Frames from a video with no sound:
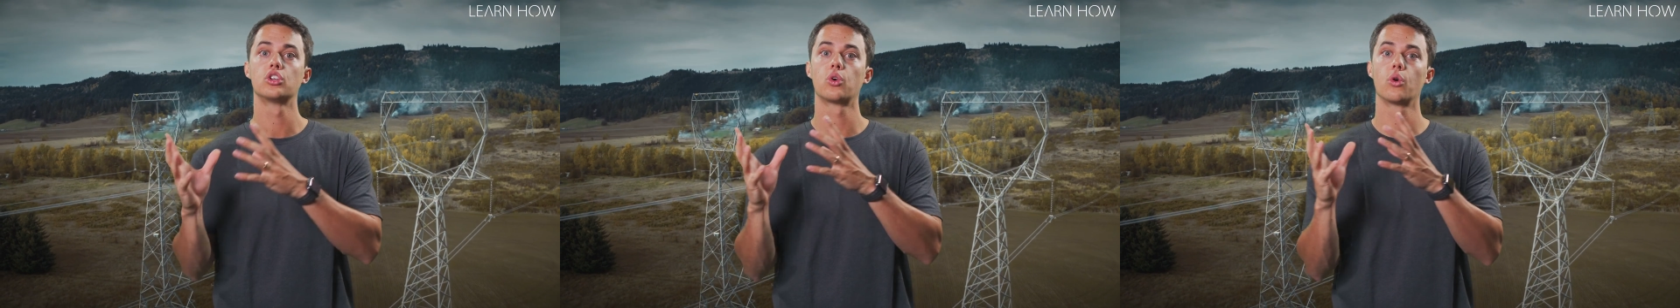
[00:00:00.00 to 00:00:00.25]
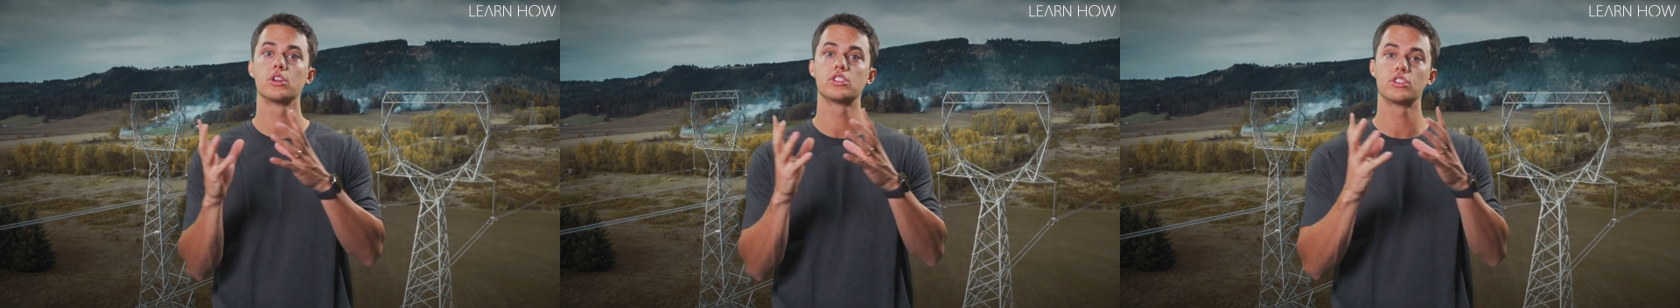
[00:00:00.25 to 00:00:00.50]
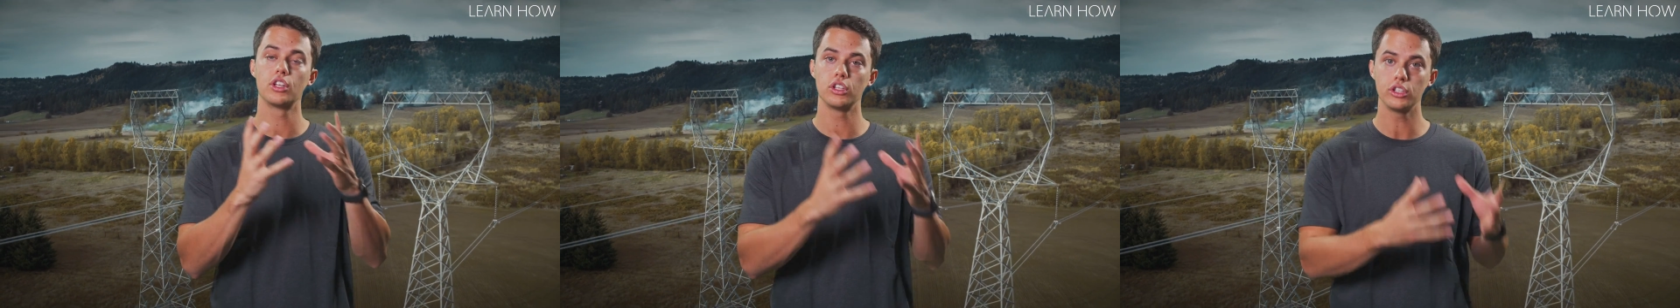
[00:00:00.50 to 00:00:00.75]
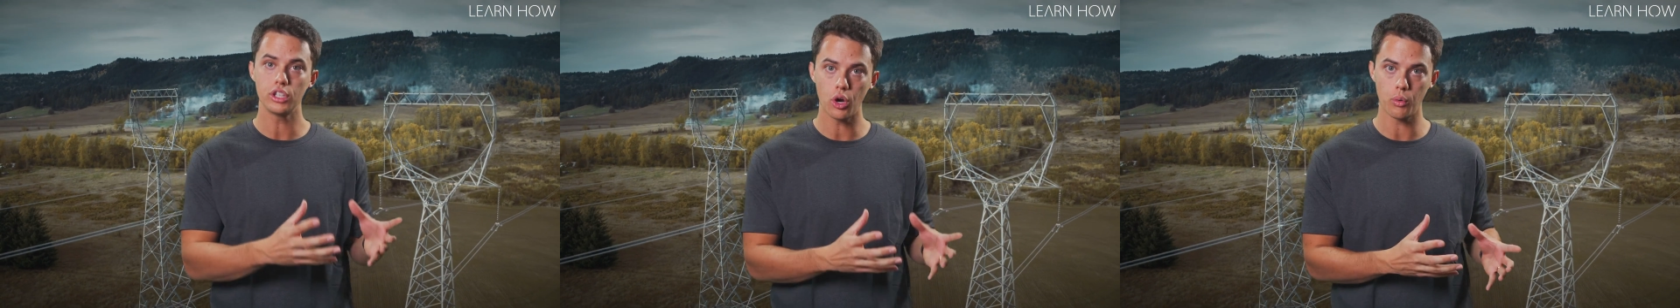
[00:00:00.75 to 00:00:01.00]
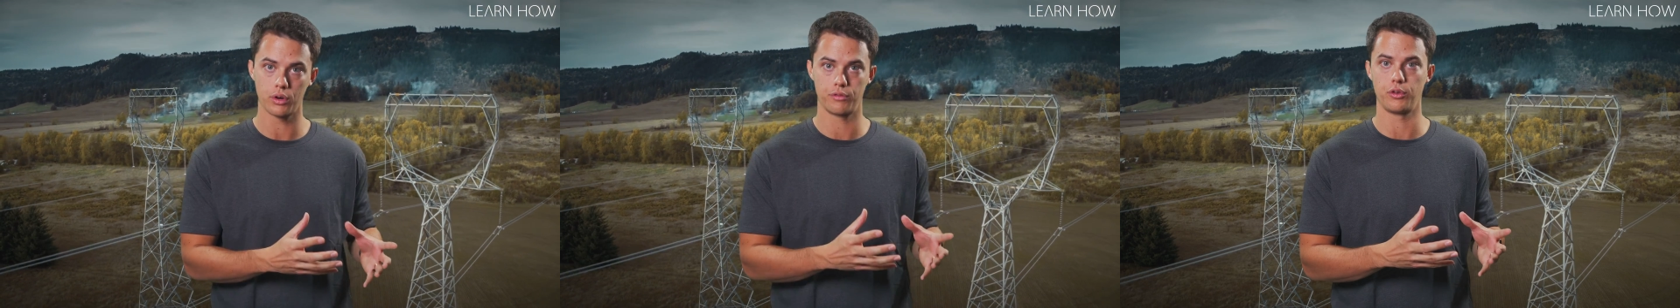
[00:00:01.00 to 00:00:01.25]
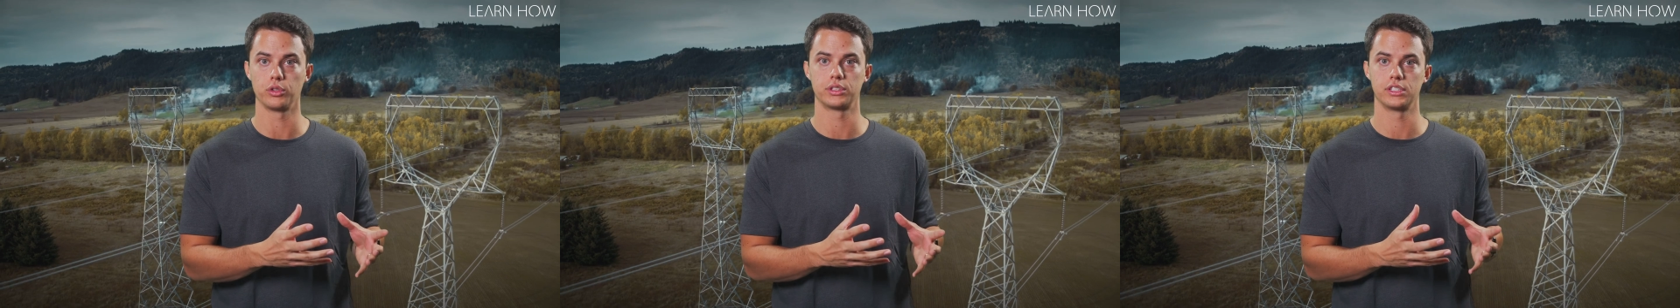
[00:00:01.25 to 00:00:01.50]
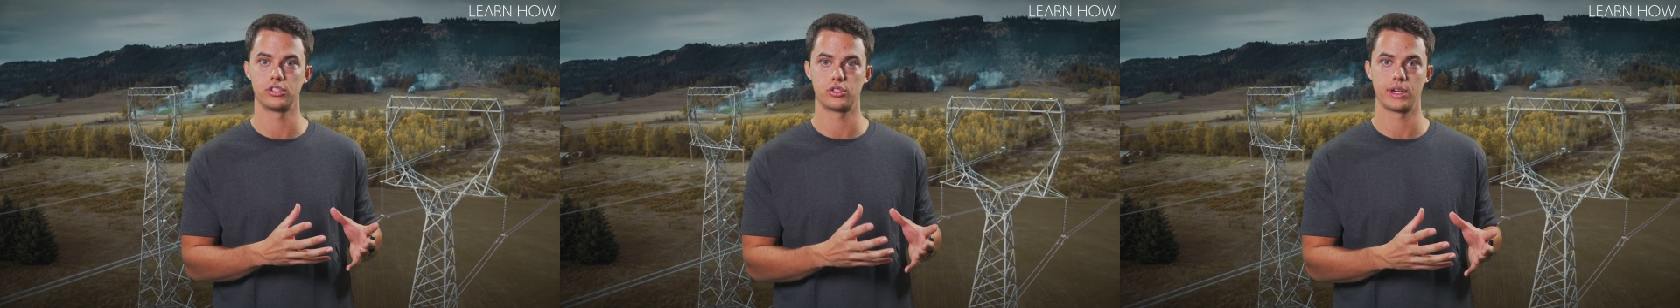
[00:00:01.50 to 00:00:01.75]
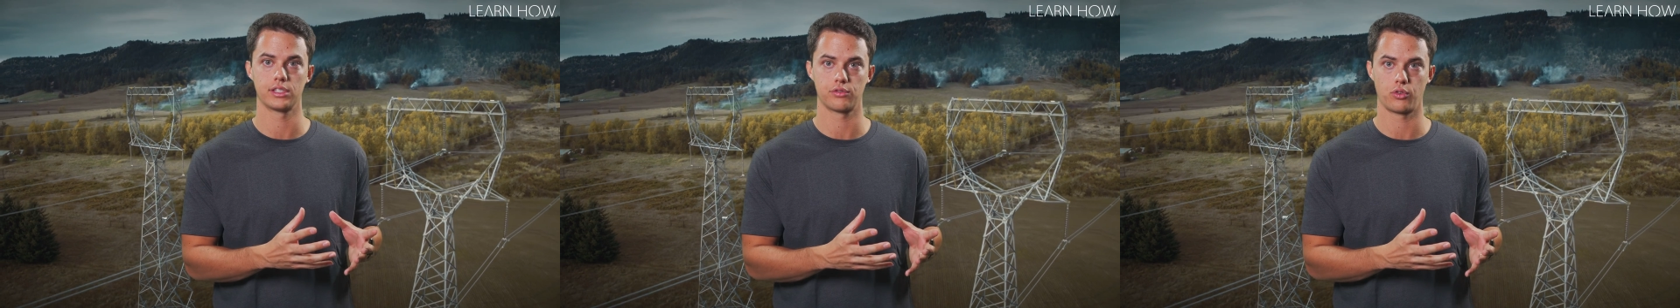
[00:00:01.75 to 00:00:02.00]
towards the lower voltage
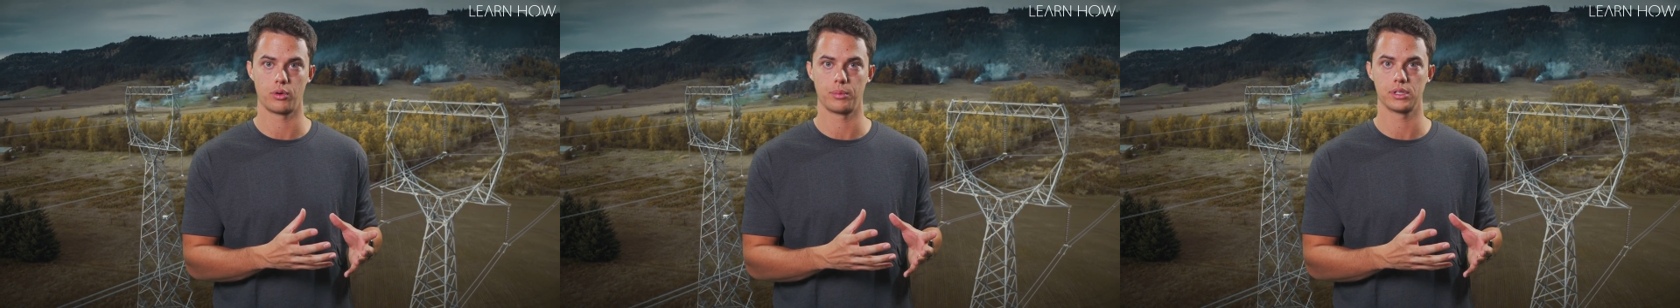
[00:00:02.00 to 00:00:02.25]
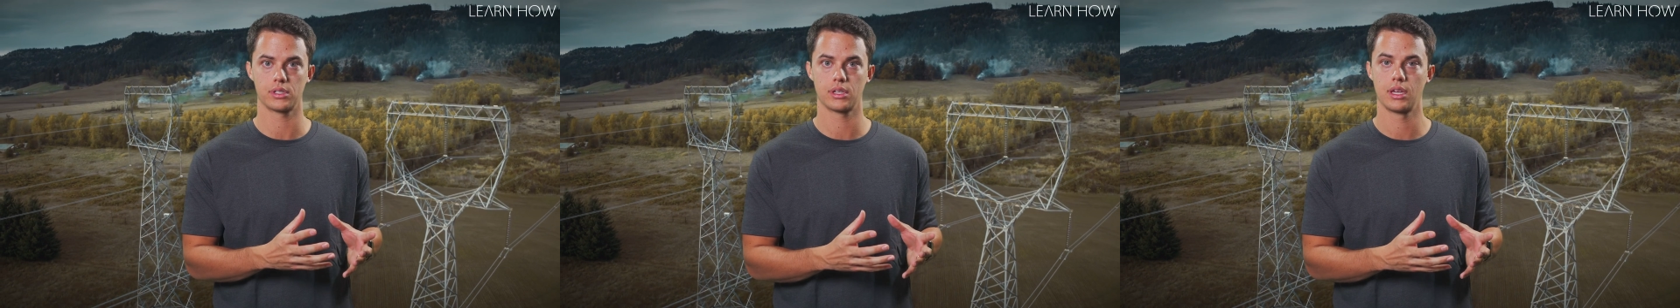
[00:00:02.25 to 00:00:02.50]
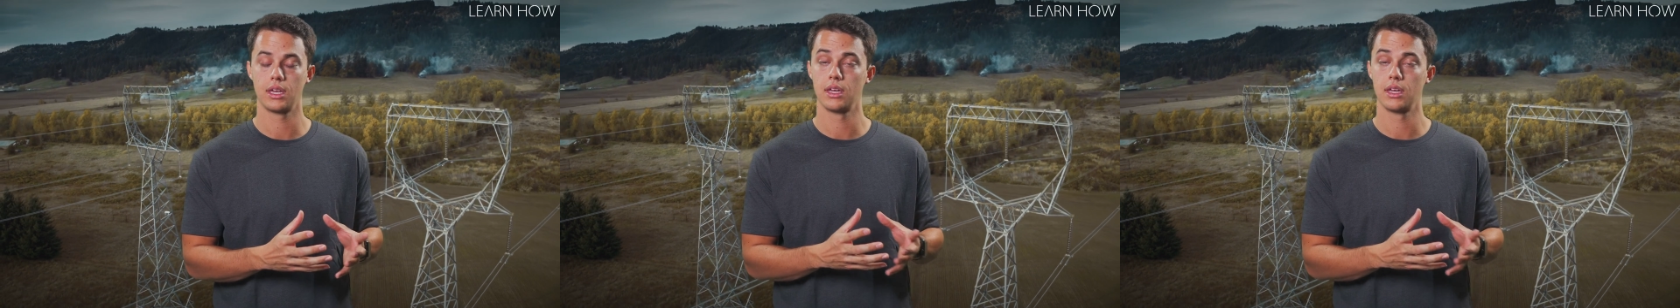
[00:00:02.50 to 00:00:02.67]
transformers.